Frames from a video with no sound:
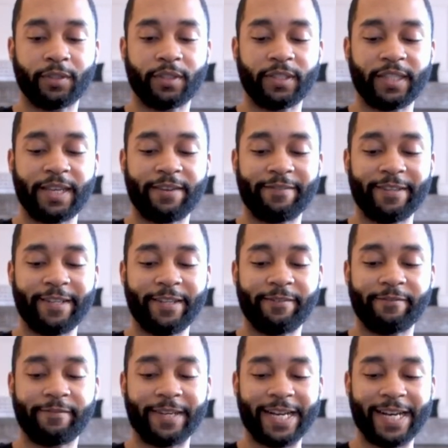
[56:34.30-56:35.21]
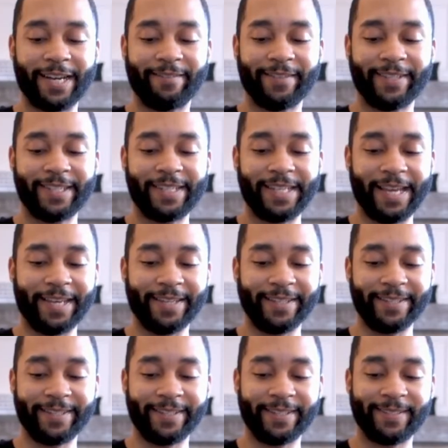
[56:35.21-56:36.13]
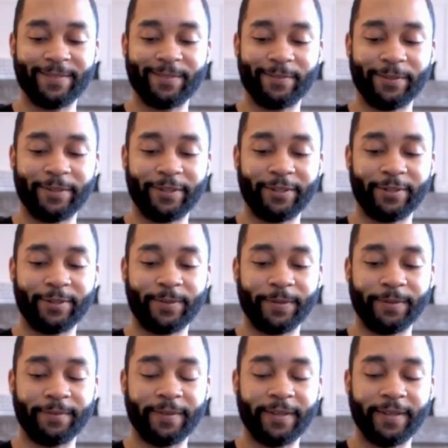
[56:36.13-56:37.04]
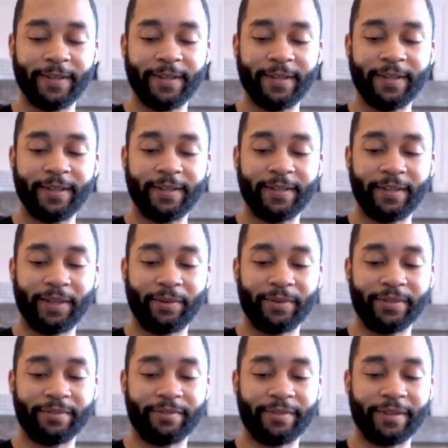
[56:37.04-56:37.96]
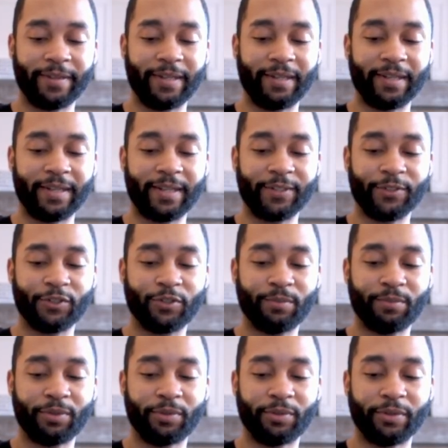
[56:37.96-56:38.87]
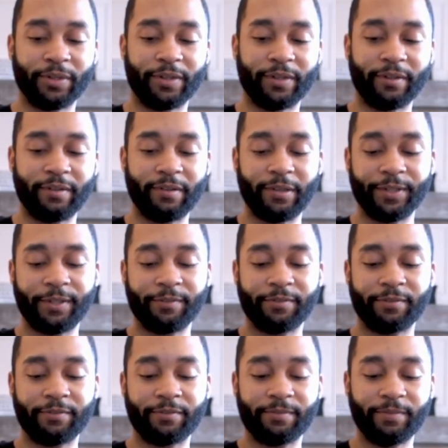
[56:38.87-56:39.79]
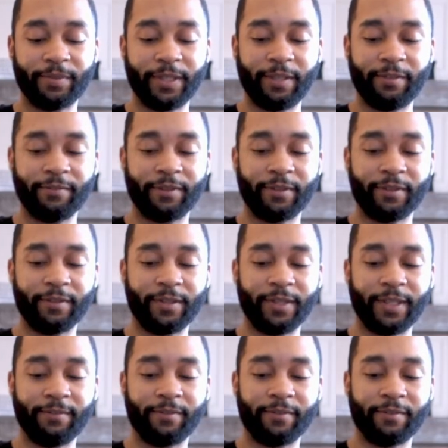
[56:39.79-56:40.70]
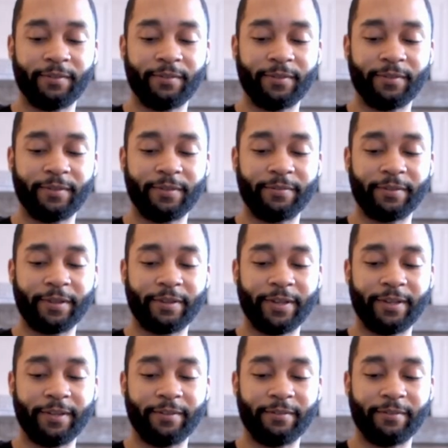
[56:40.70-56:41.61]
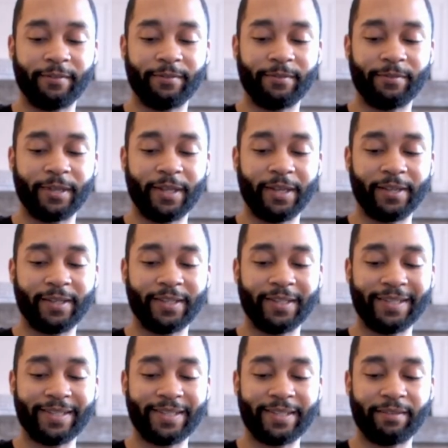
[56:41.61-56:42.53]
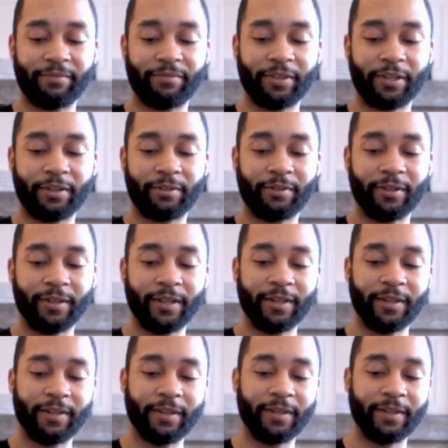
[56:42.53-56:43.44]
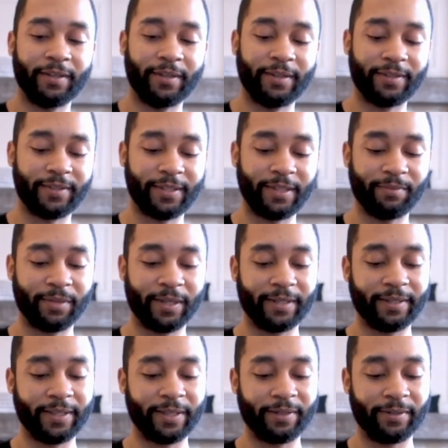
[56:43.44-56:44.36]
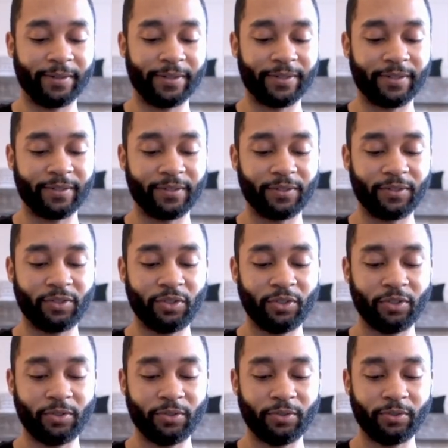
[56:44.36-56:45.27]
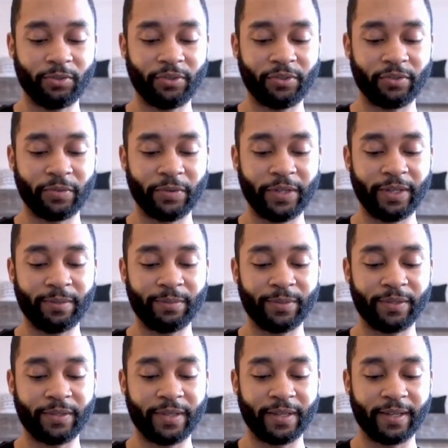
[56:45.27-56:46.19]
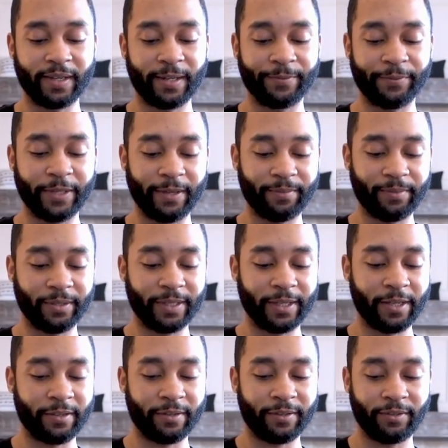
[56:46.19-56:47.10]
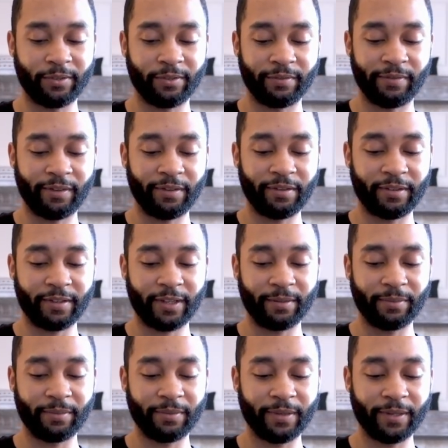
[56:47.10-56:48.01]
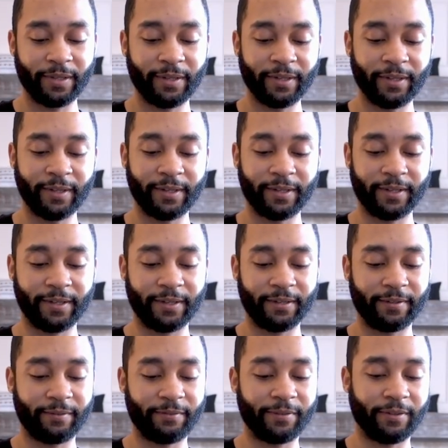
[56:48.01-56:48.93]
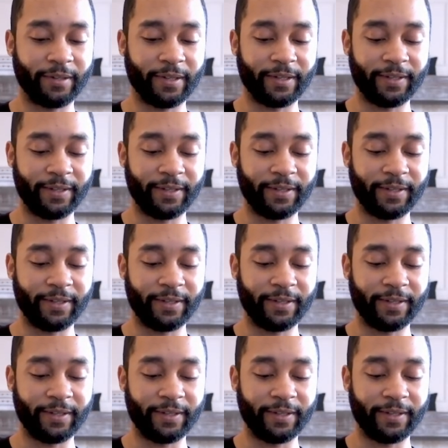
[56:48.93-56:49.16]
"75 seconds." That's what we're gonna go with. It was a very nice pour, even a very consistent flow. It seemed like there was two streams that kind of came together into a V shape. Felt